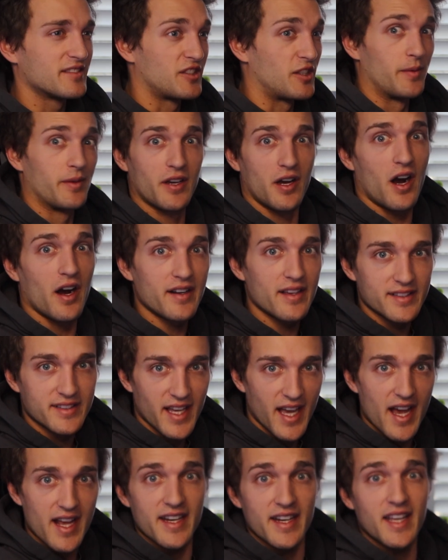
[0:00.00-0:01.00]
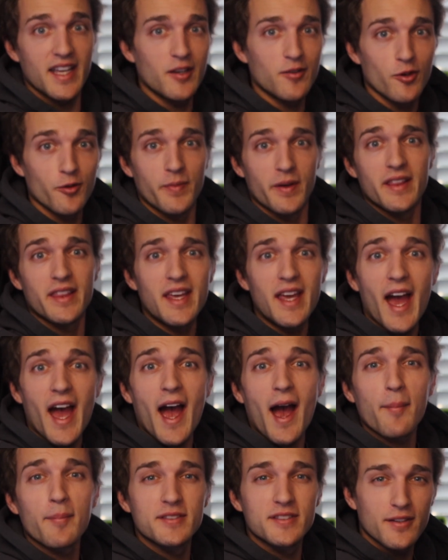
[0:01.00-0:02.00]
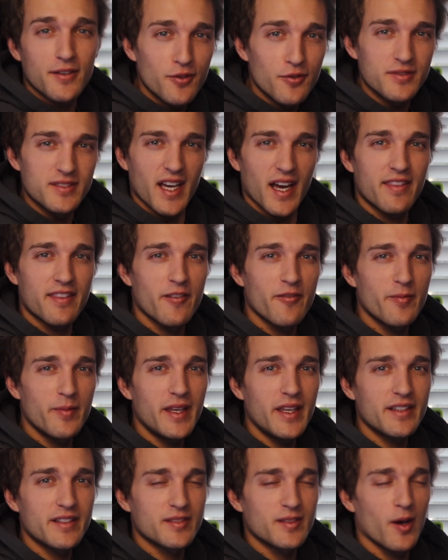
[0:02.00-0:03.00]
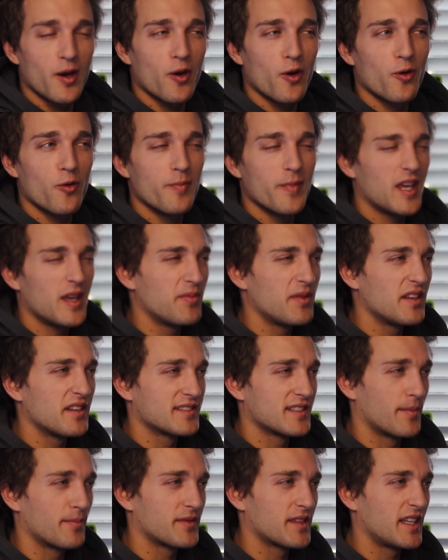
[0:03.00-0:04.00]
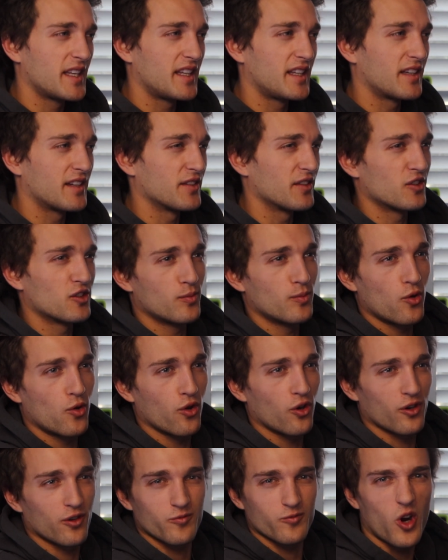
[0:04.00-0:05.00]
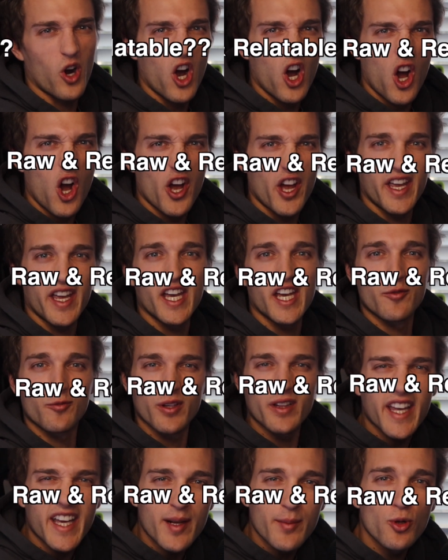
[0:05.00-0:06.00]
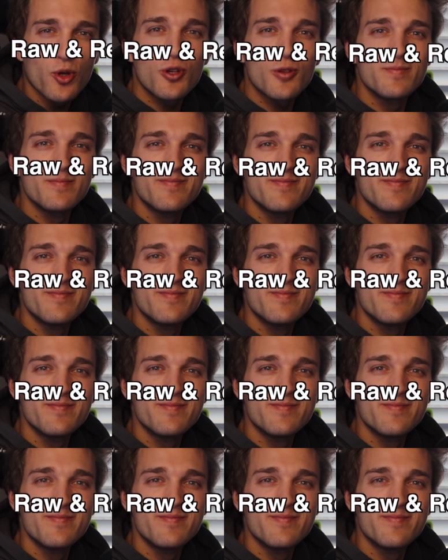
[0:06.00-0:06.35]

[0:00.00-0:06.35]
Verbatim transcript: to be honest, editing will be the absolute death of me, so maybe something a little more raw and relatable.